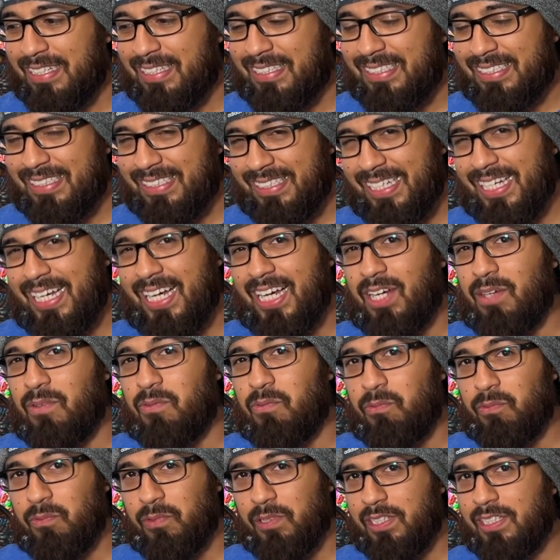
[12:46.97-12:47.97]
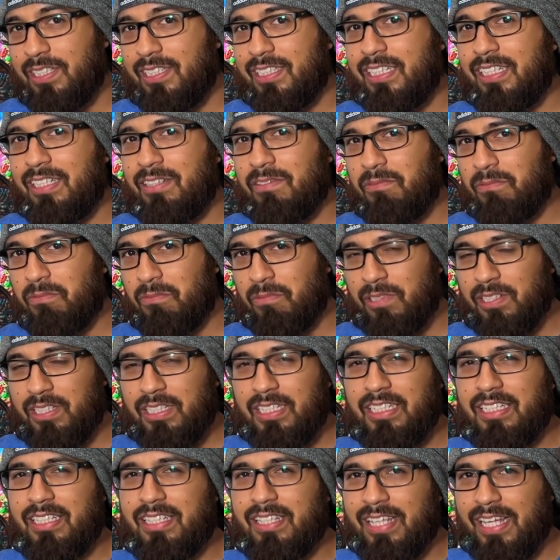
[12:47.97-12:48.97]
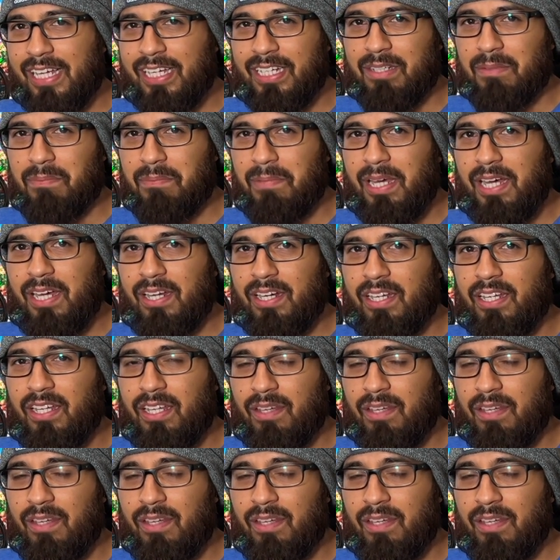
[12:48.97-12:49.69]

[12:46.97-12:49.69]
yeah, really think about it